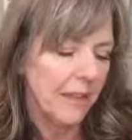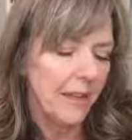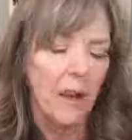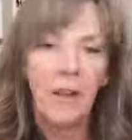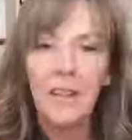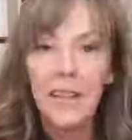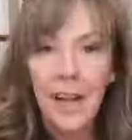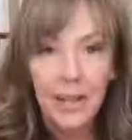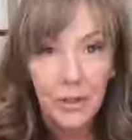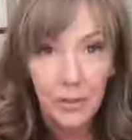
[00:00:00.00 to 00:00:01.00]
all of
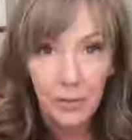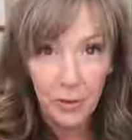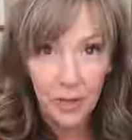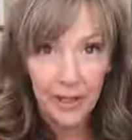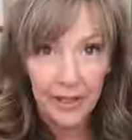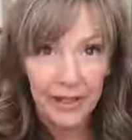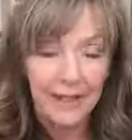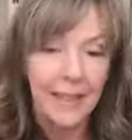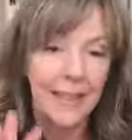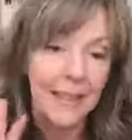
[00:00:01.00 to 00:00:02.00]
that is free.
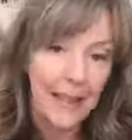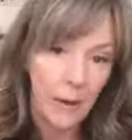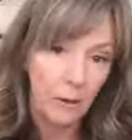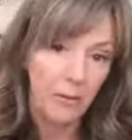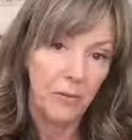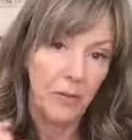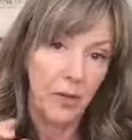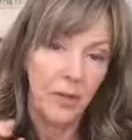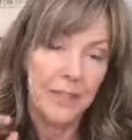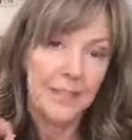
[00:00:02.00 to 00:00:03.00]
Now,
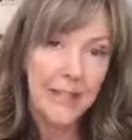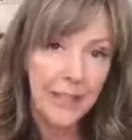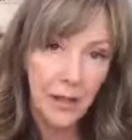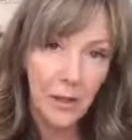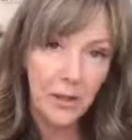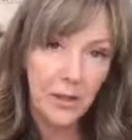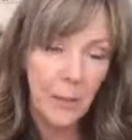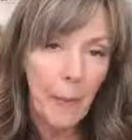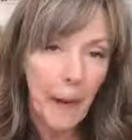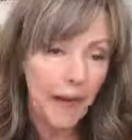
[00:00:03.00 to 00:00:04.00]
for $10 a
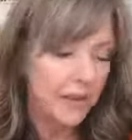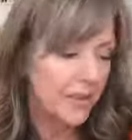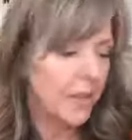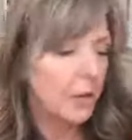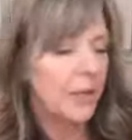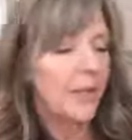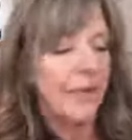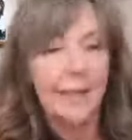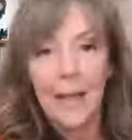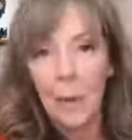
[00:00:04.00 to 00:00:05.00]
month, you can
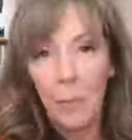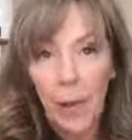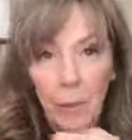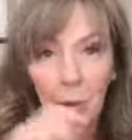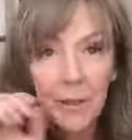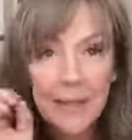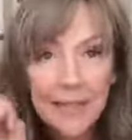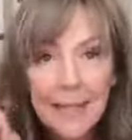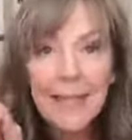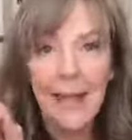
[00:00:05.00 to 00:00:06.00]
get that Bible
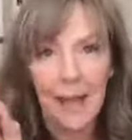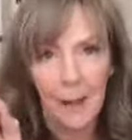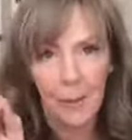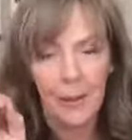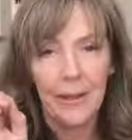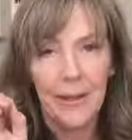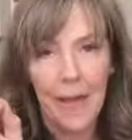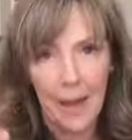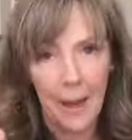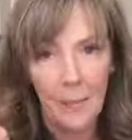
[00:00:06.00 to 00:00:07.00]
Kneecap
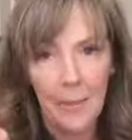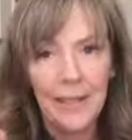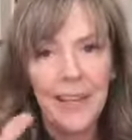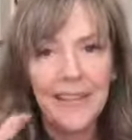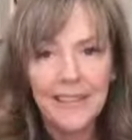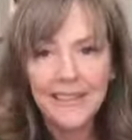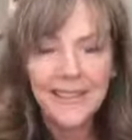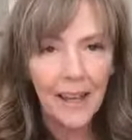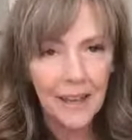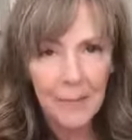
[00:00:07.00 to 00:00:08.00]
app, and this
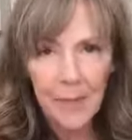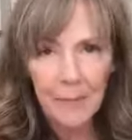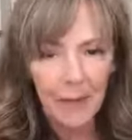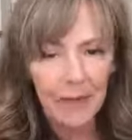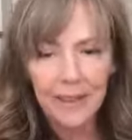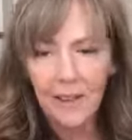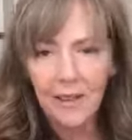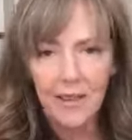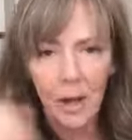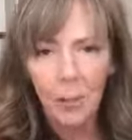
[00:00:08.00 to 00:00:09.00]
is how they make money. You know,
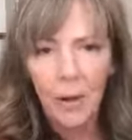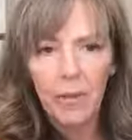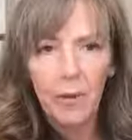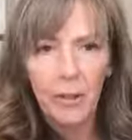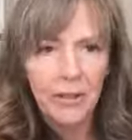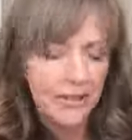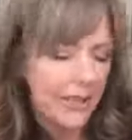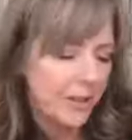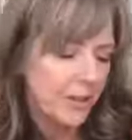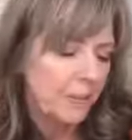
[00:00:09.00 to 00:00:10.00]
it's a nonprofit
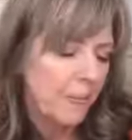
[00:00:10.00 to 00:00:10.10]
organization,